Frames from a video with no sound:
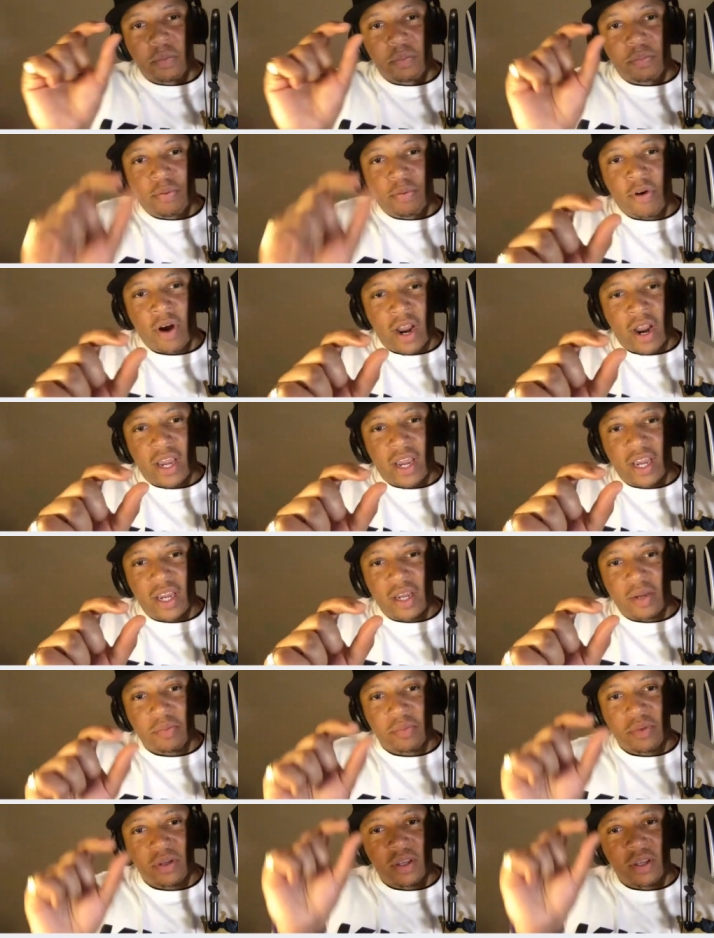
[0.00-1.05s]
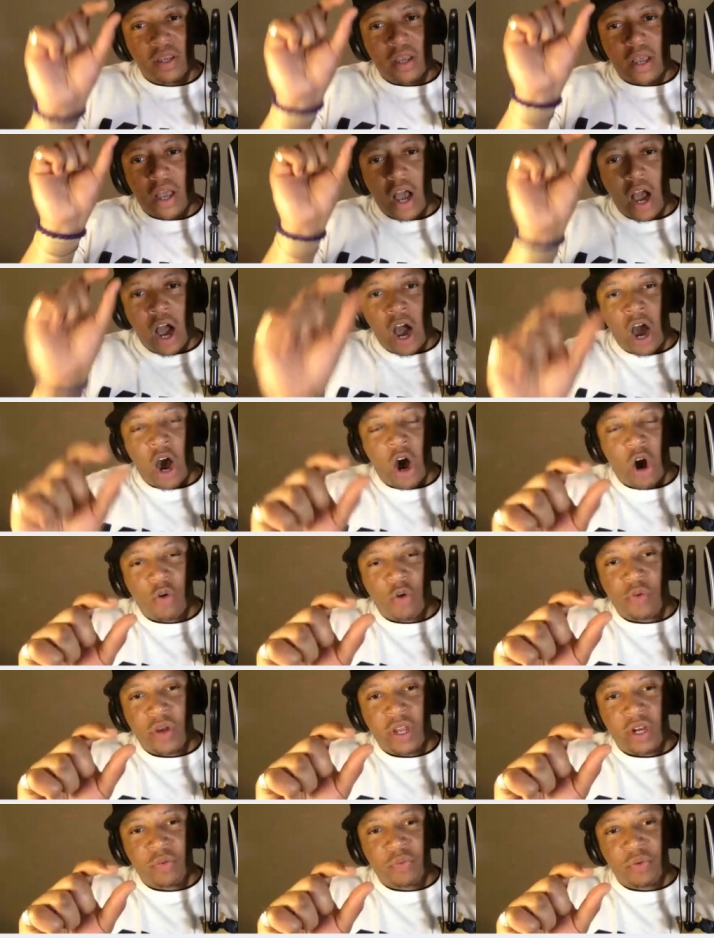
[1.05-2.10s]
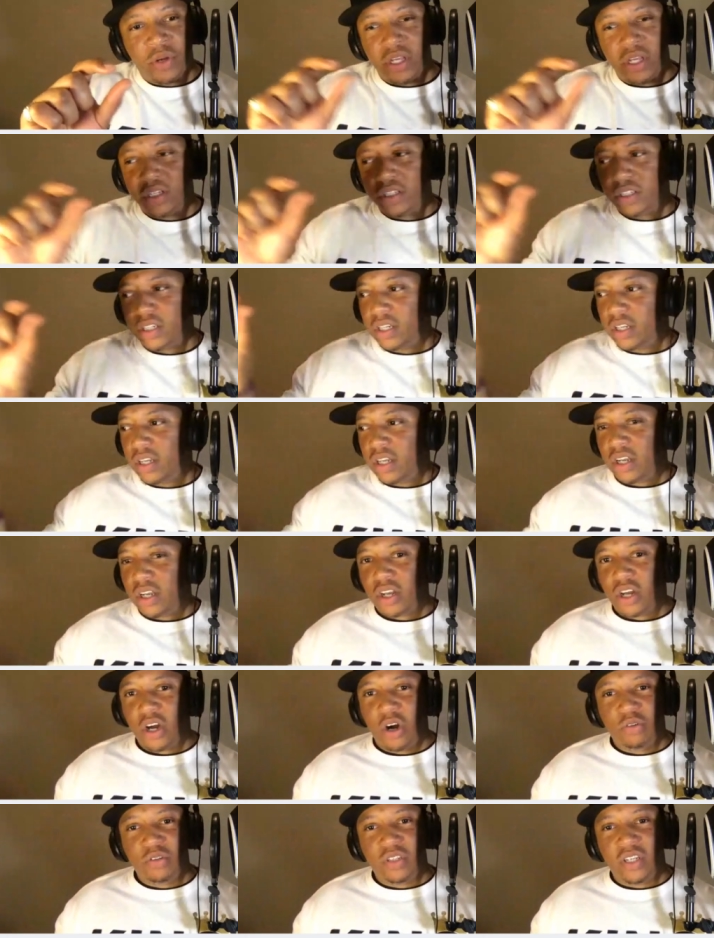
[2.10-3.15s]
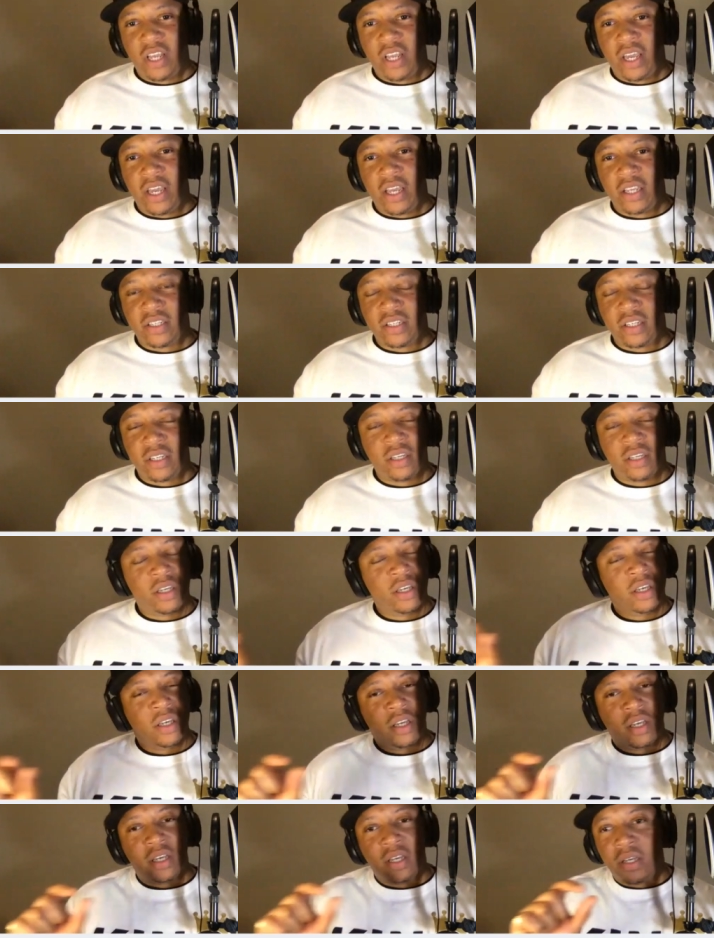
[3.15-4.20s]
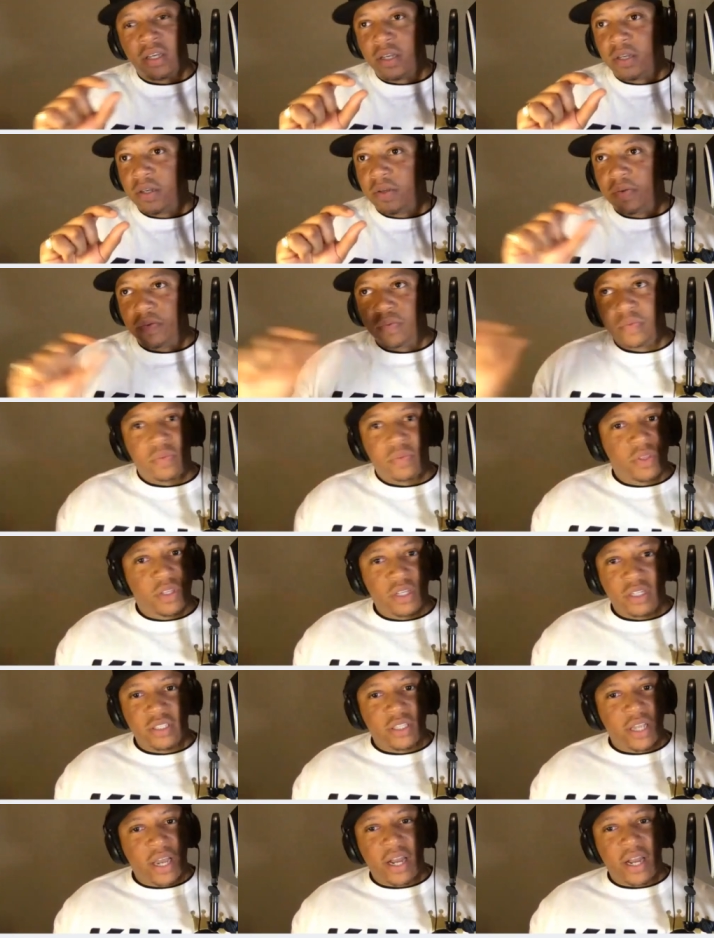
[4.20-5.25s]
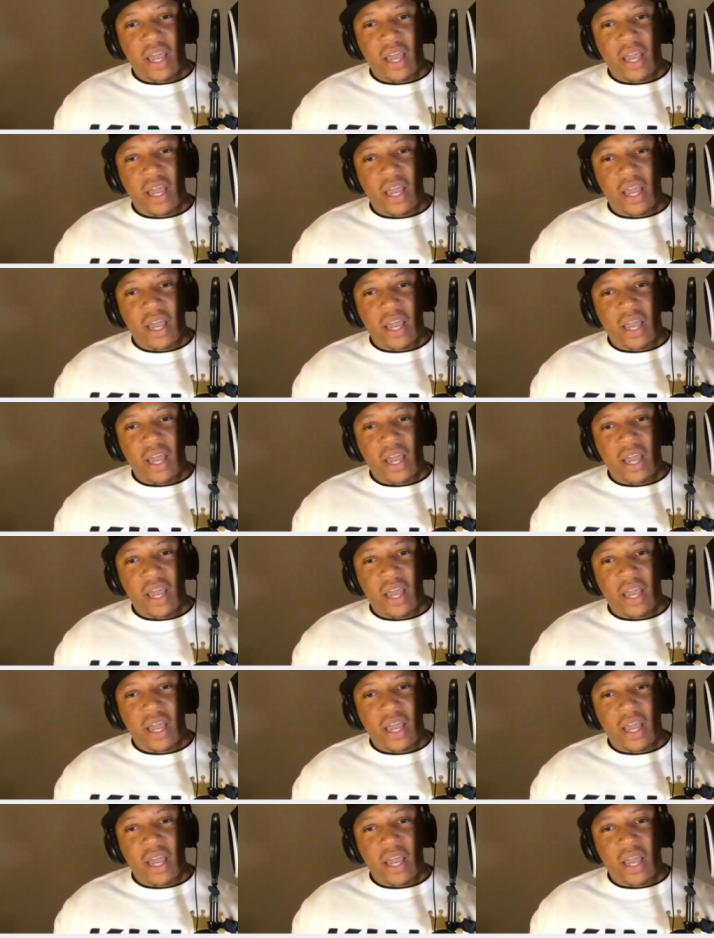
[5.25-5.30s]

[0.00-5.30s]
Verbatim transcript: Prime, already rich. Coach Dancy does not